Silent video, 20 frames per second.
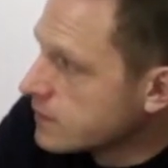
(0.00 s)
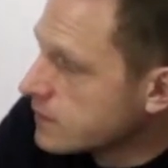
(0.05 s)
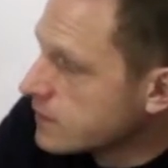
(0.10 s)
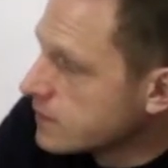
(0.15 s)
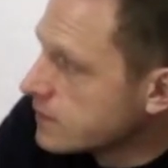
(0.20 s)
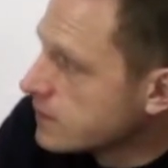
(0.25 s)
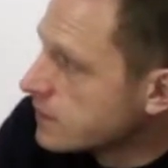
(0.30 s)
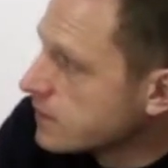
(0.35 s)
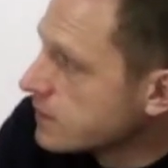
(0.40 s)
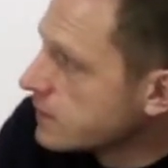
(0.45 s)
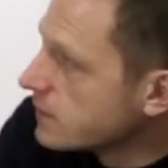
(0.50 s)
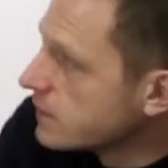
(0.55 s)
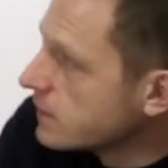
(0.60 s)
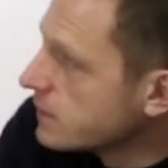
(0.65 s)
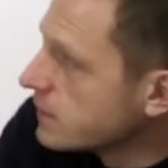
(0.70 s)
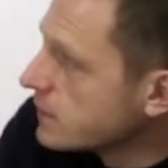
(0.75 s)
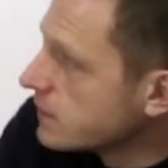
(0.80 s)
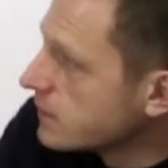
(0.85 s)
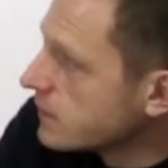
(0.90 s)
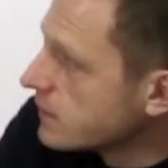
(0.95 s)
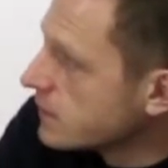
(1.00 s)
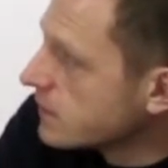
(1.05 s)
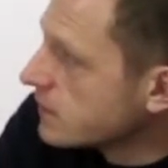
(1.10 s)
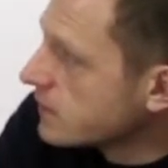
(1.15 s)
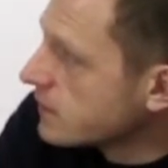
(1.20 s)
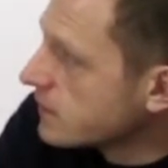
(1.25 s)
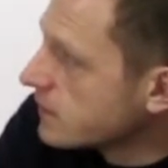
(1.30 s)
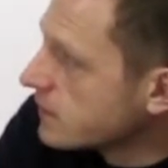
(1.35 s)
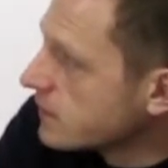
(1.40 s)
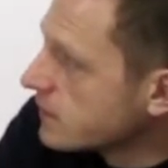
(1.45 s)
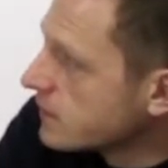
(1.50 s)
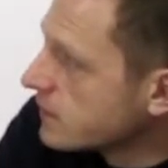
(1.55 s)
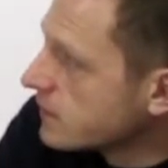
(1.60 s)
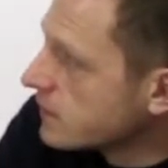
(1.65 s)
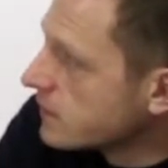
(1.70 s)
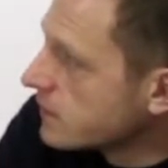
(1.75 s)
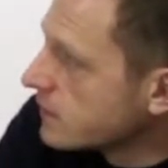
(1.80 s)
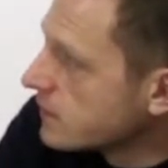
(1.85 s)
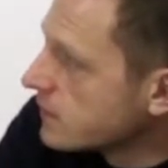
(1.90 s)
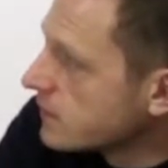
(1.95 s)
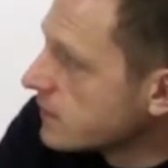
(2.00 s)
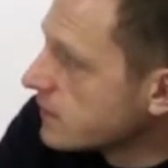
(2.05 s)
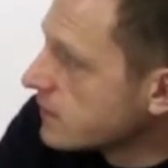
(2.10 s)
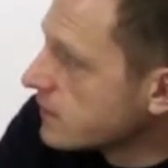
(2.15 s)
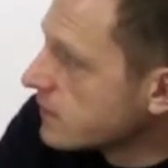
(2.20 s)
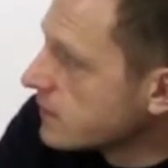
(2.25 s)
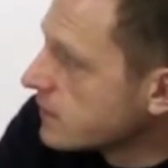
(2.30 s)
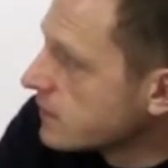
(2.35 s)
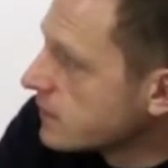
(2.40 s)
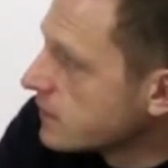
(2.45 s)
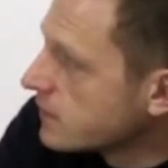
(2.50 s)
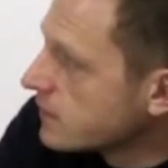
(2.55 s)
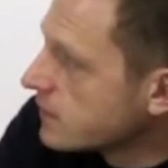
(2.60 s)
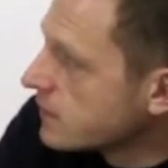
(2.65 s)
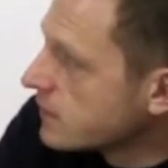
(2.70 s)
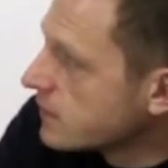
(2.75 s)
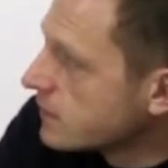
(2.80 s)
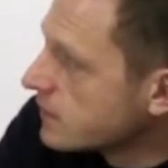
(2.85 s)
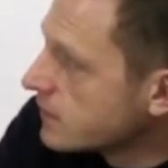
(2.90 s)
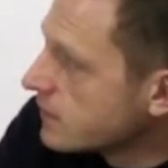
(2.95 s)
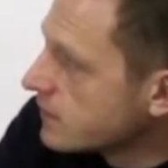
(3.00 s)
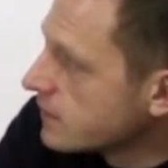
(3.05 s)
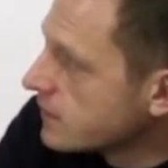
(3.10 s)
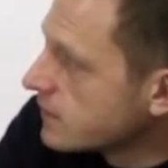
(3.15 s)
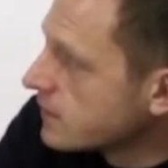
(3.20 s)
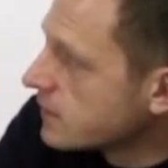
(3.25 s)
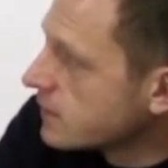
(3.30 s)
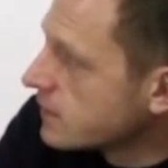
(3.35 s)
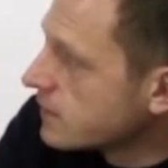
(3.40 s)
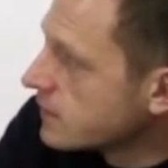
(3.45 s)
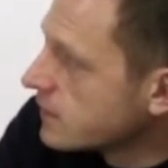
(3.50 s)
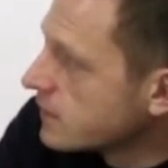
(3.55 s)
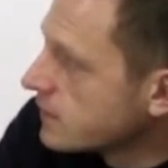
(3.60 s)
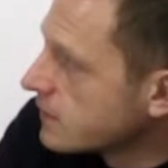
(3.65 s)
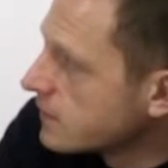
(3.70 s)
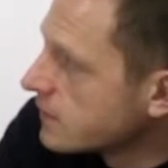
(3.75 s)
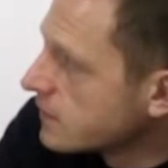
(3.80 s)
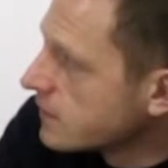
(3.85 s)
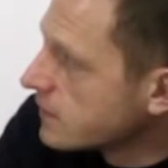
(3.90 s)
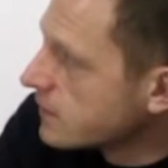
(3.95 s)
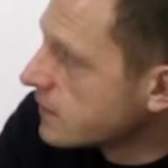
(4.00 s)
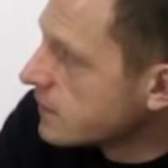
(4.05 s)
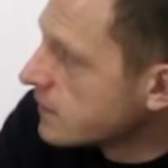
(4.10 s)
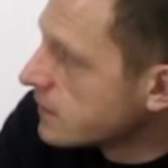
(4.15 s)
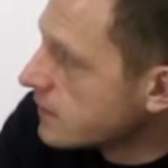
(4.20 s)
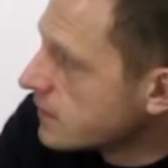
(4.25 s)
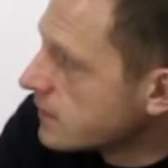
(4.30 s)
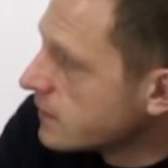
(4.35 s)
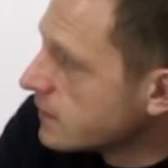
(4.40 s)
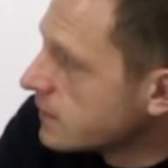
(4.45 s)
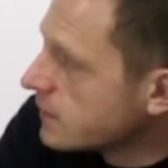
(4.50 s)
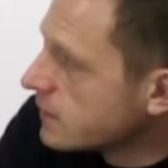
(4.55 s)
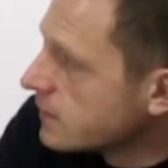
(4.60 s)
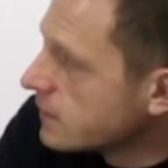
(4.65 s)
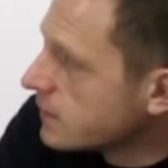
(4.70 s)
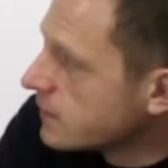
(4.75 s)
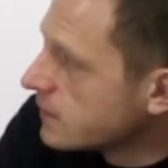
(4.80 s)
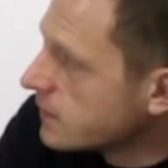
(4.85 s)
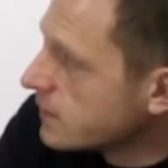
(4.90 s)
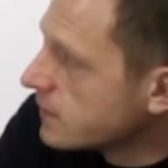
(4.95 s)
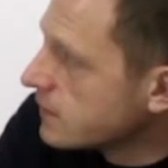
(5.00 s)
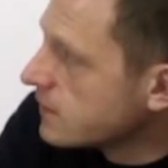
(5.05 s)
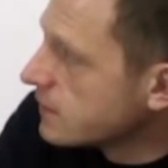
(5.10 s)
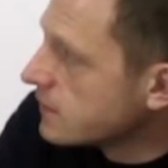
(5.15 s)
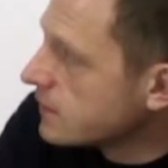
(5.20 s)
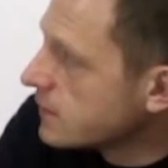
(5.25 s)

This person isn't speaking.